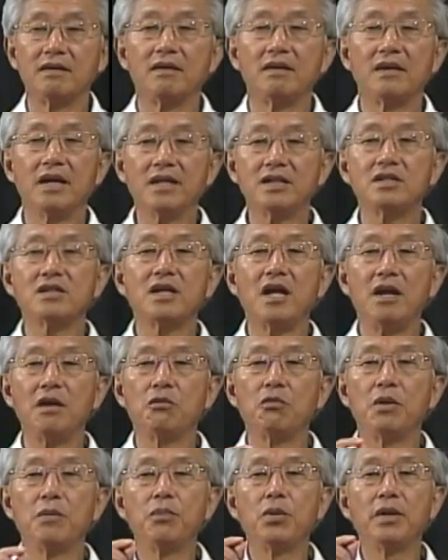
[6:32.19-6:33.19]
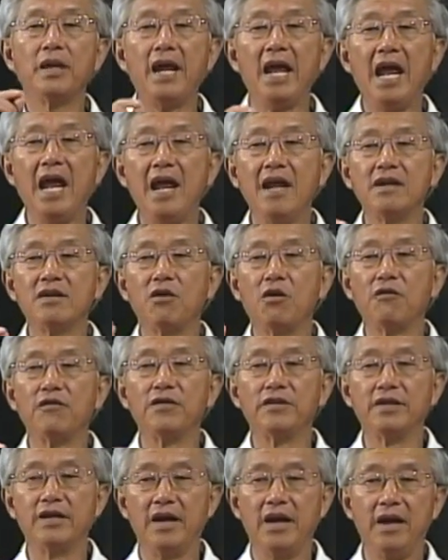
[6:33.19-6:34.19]
Let's say we put N
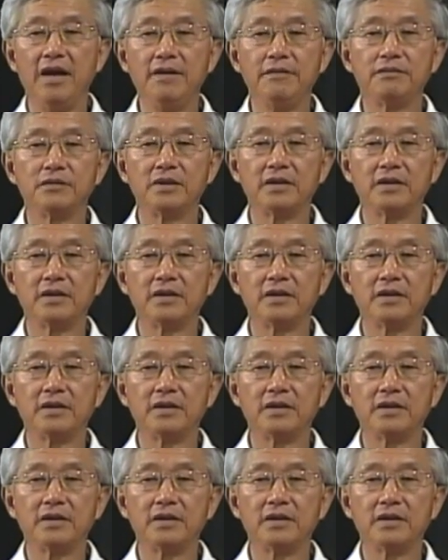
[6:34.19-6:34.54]
over there.